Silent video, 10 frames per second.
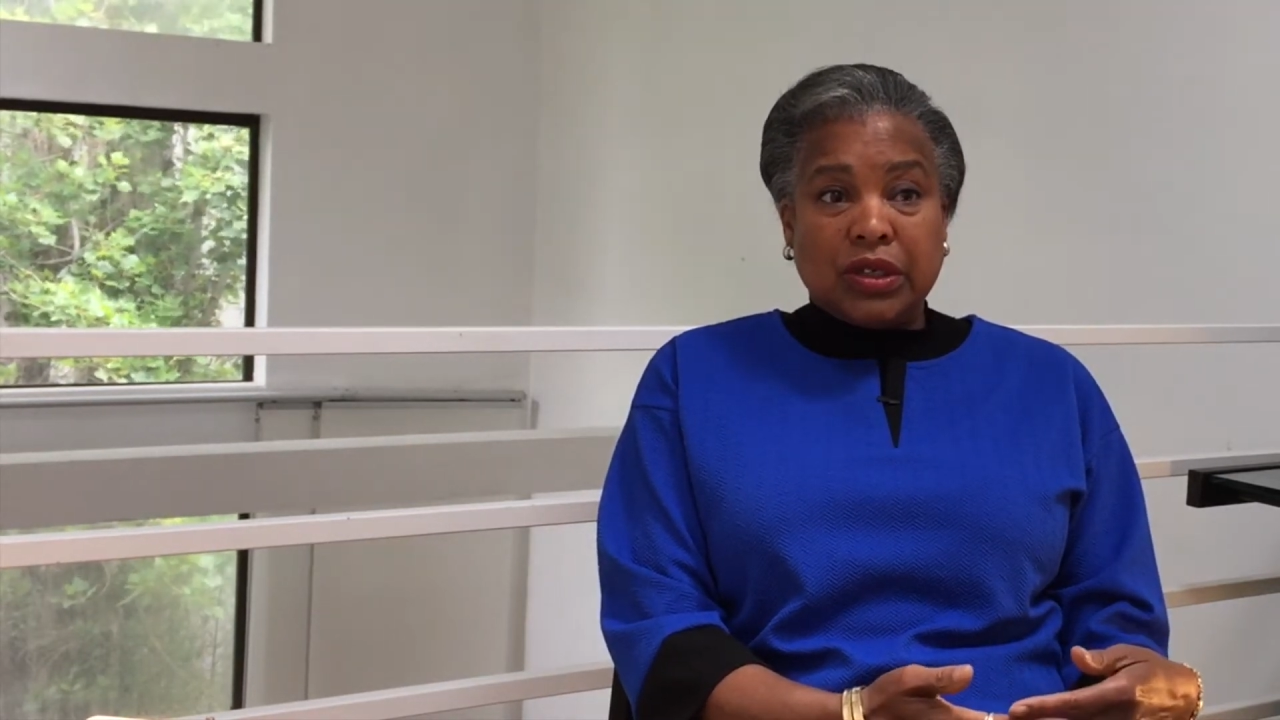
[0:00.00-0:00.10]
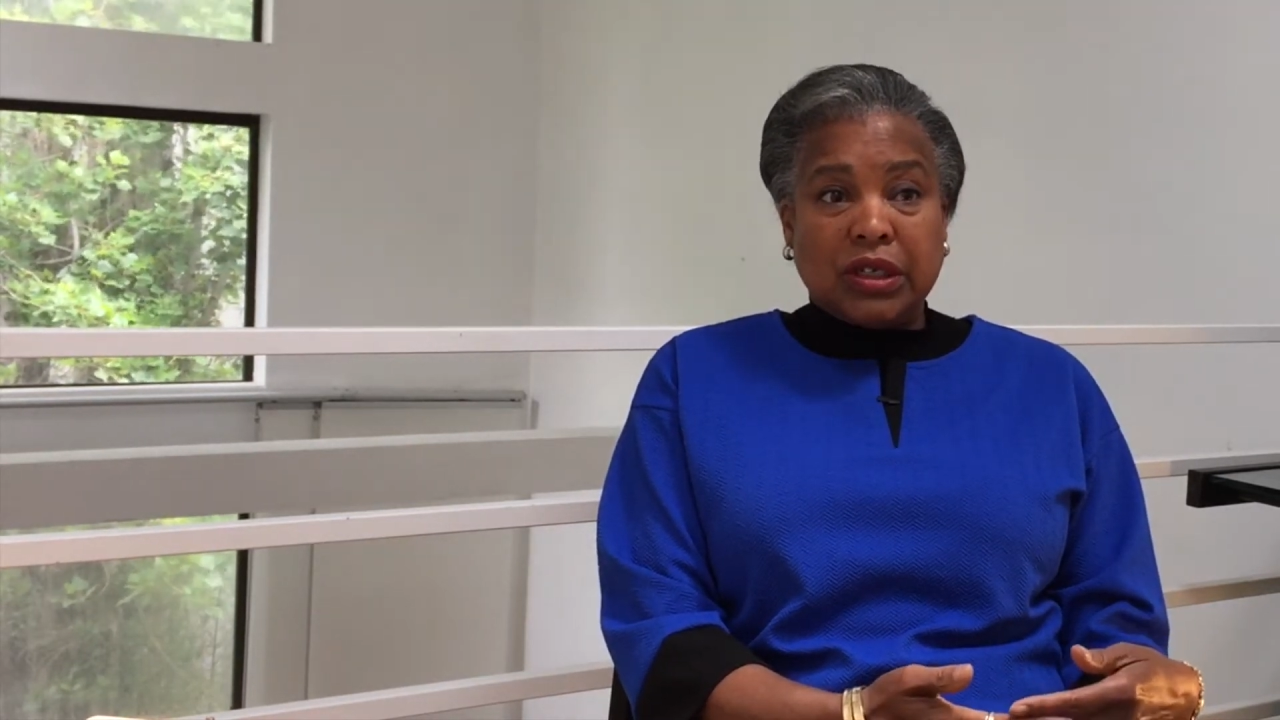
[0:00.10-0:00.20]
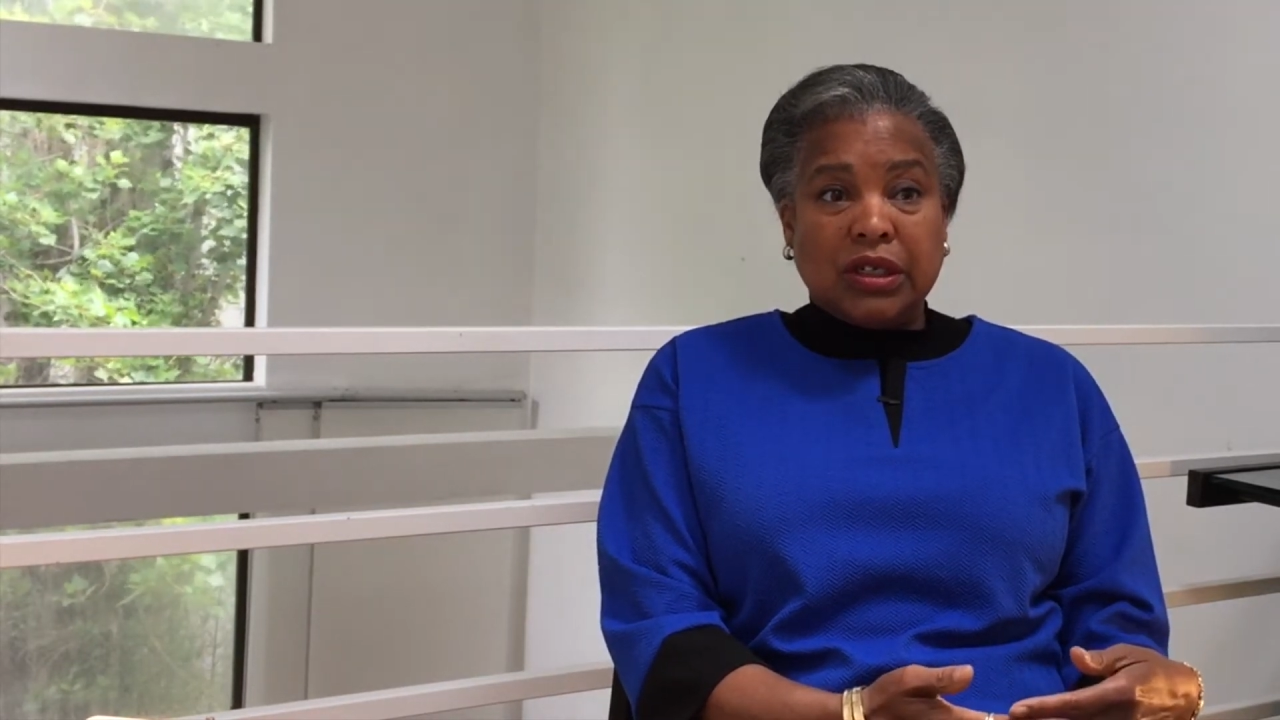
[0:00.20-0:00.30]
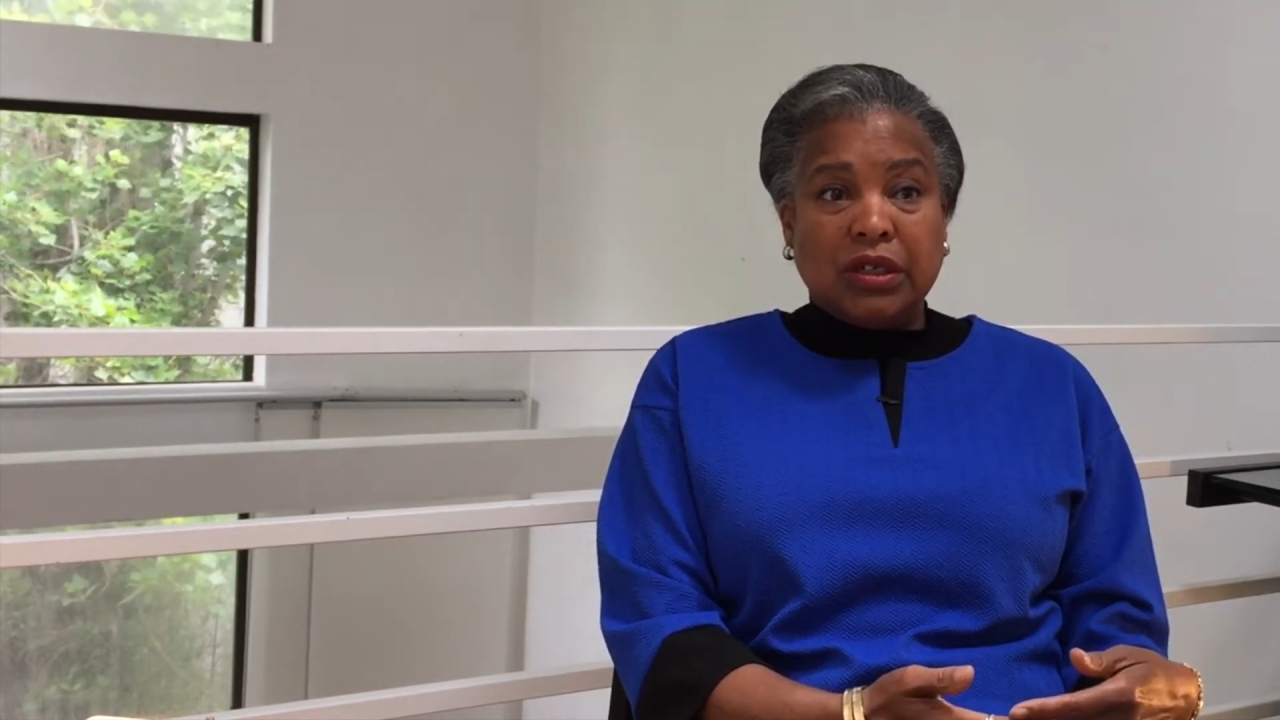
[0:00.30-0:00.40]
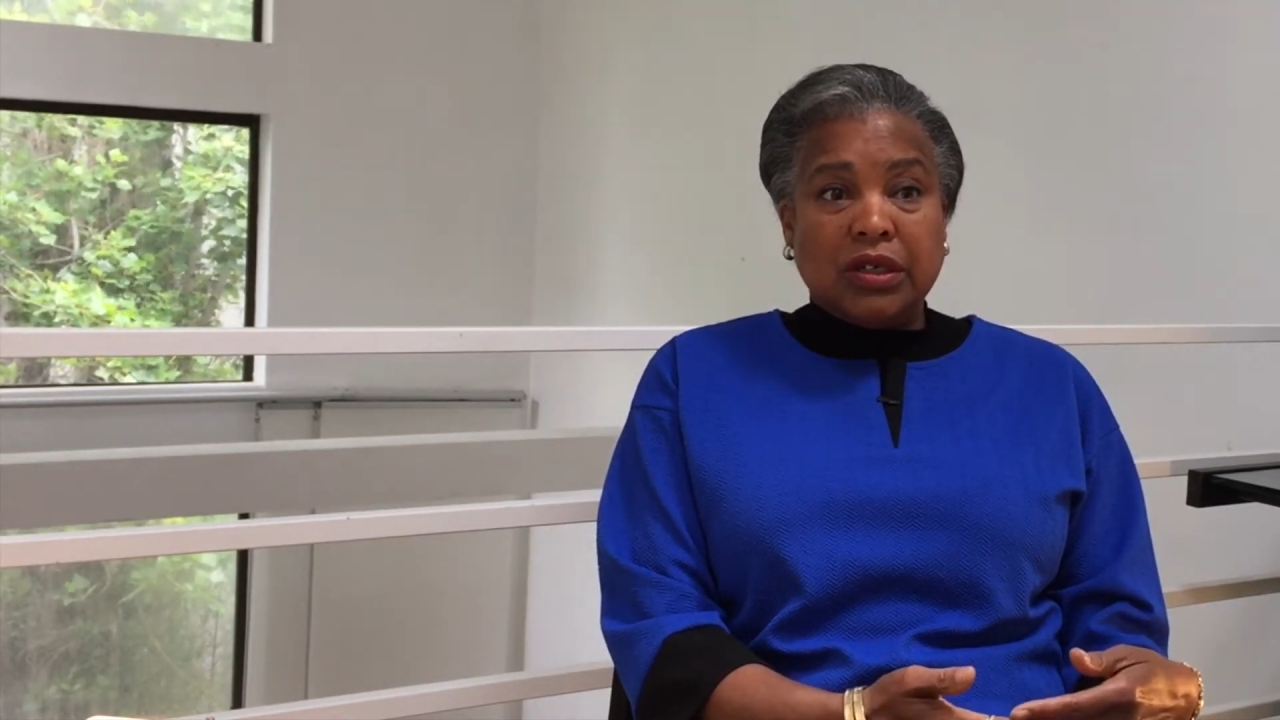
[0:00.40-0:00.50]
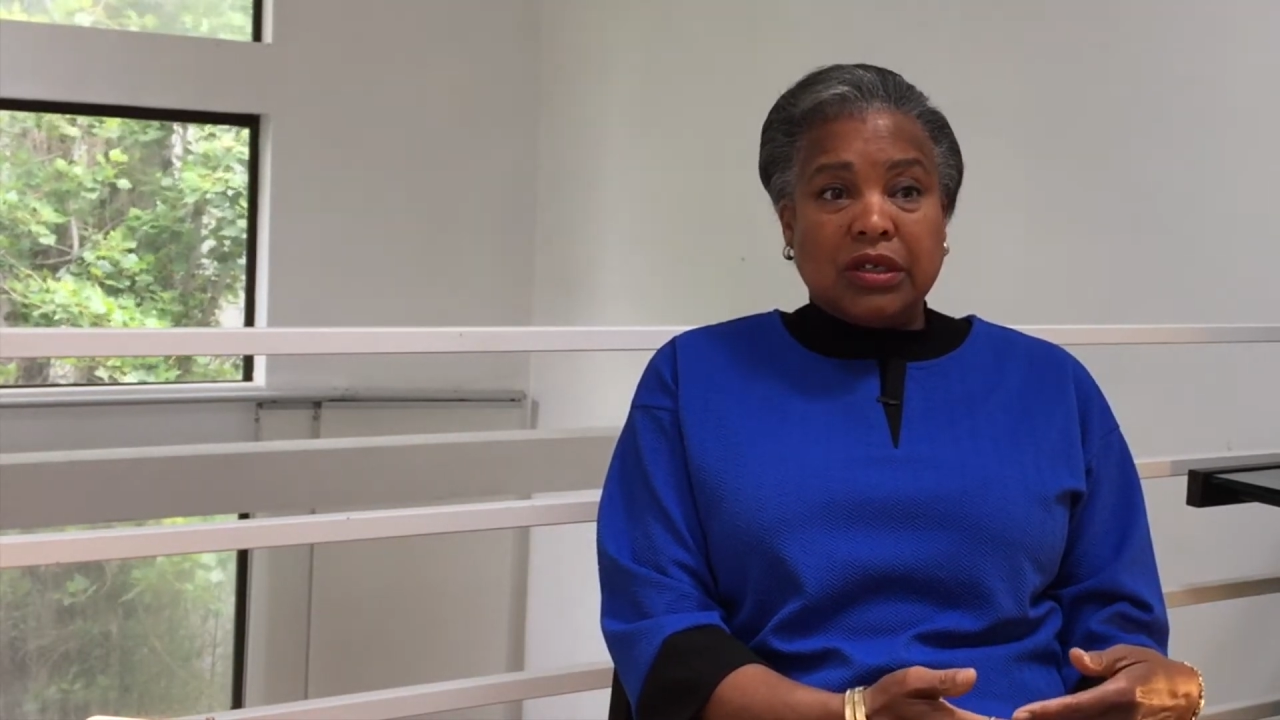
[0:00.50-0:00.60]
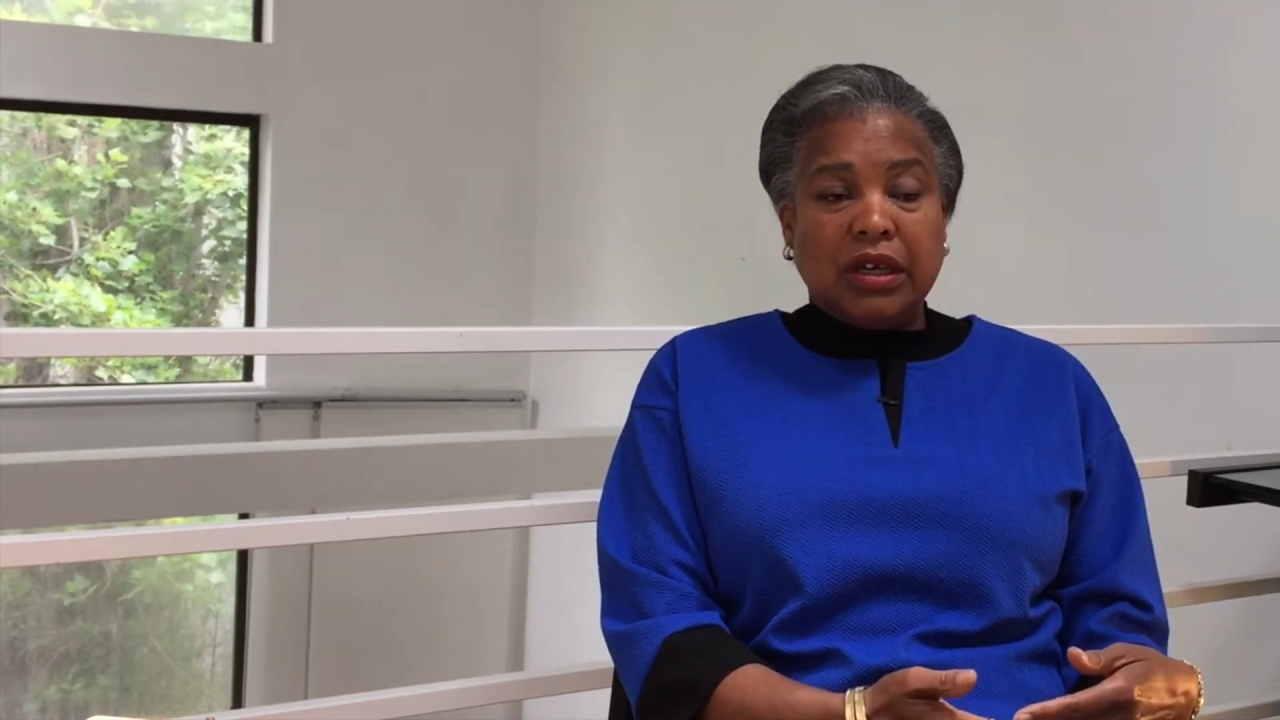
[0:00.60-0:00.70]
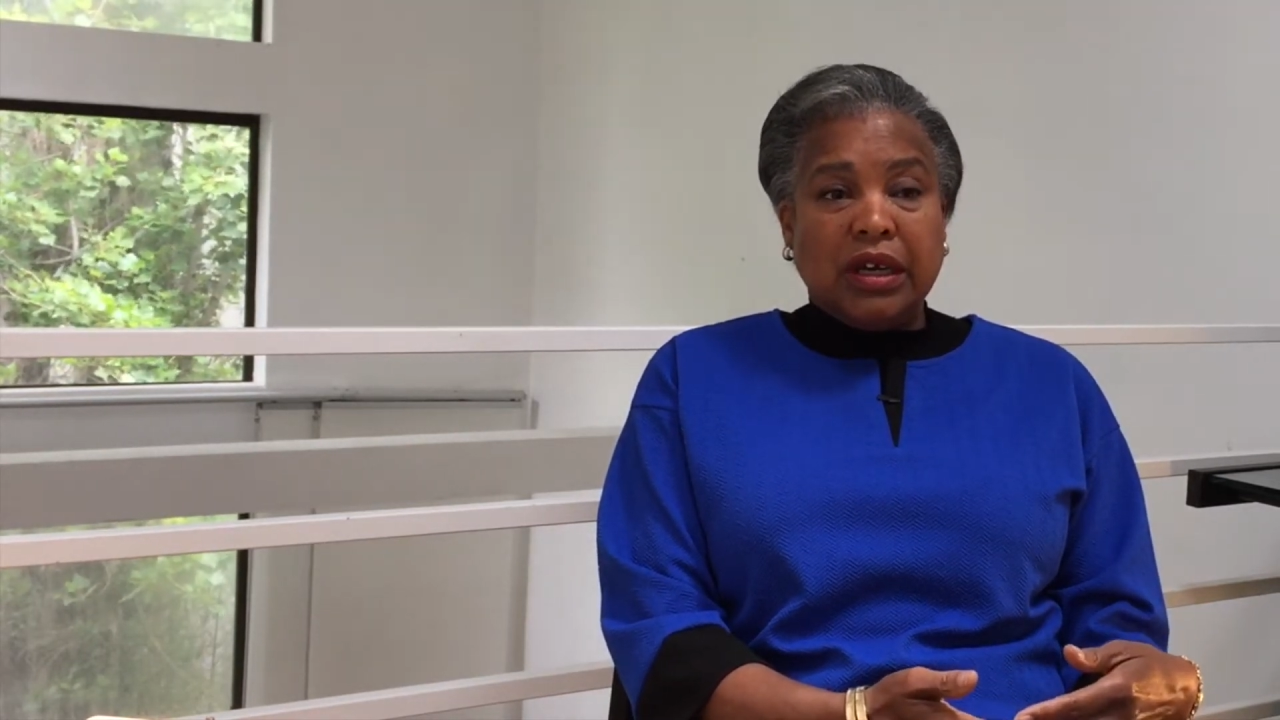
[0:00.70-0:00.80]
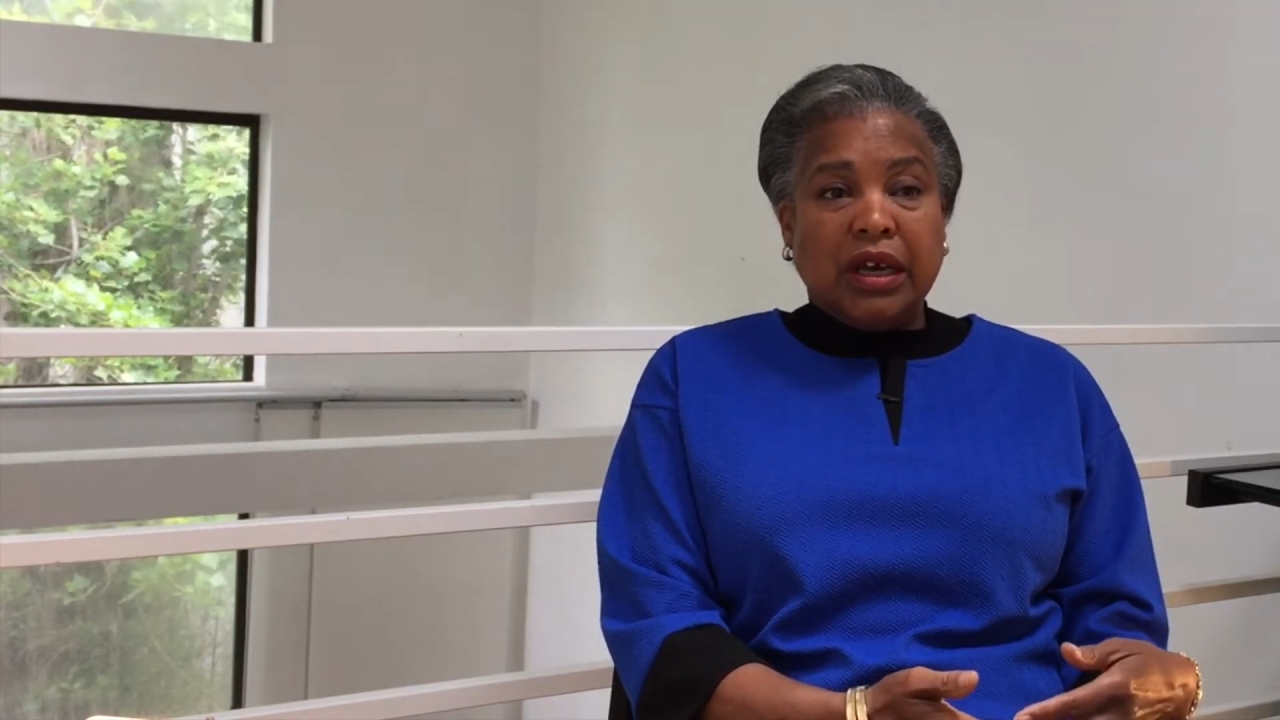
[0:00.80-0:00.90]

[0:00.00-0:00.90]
skills.